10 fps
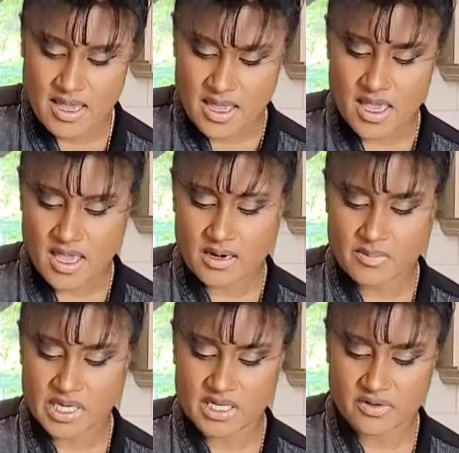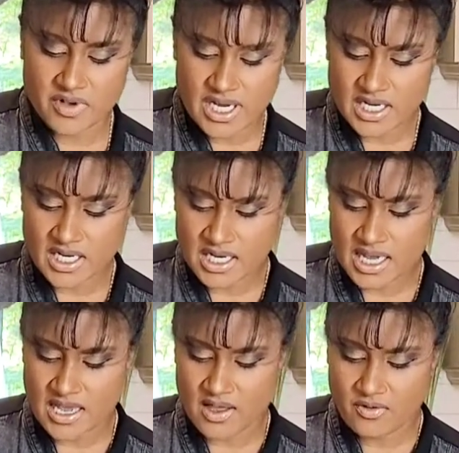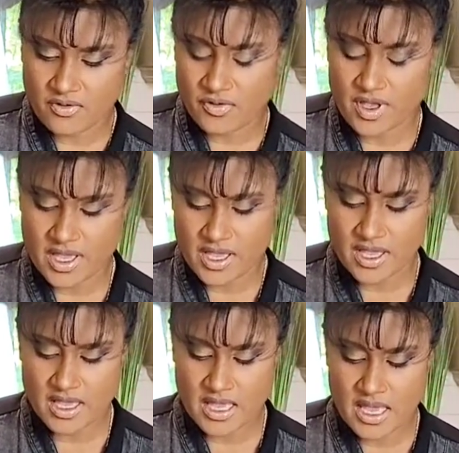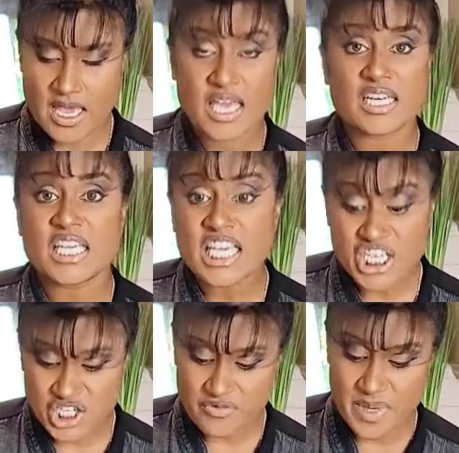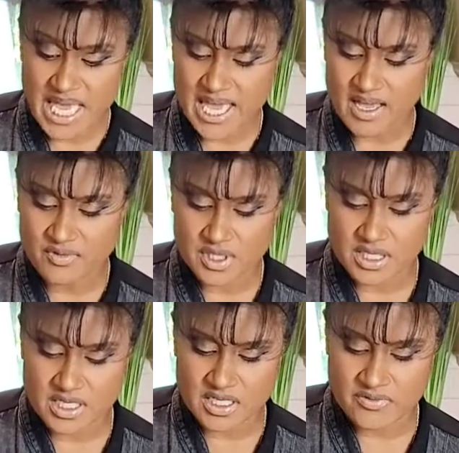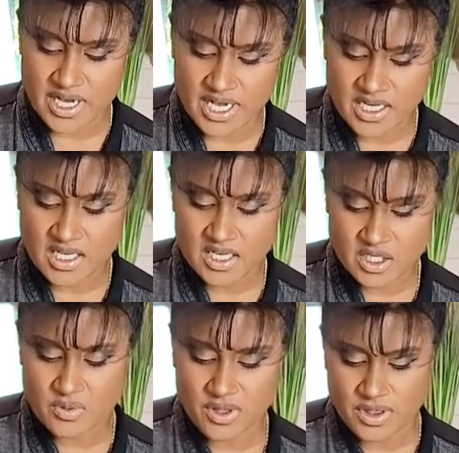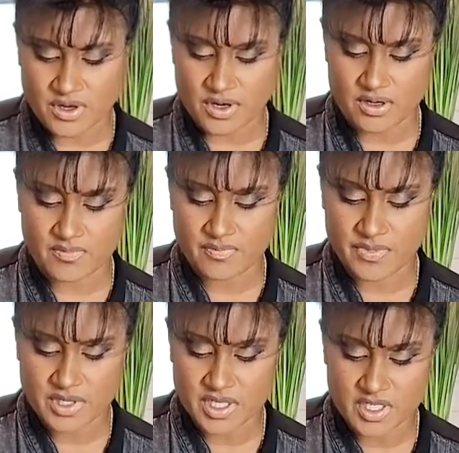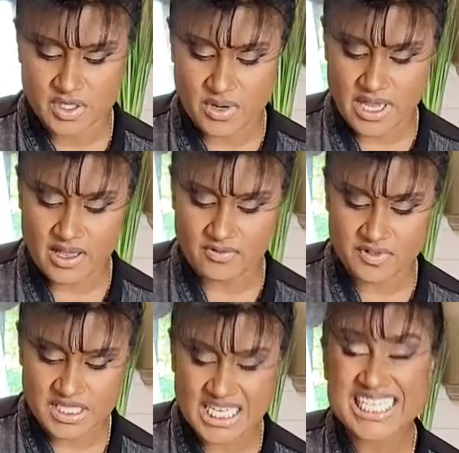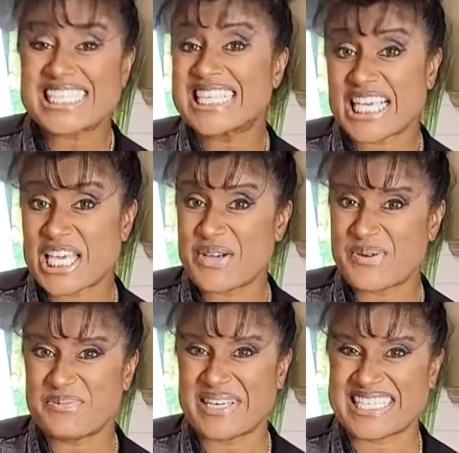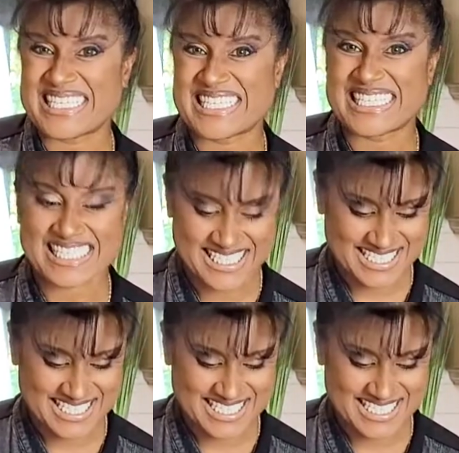And I'm going to divide it in half. And each of my halves I'm going to divide it into a third. So I have 6 equal pieces.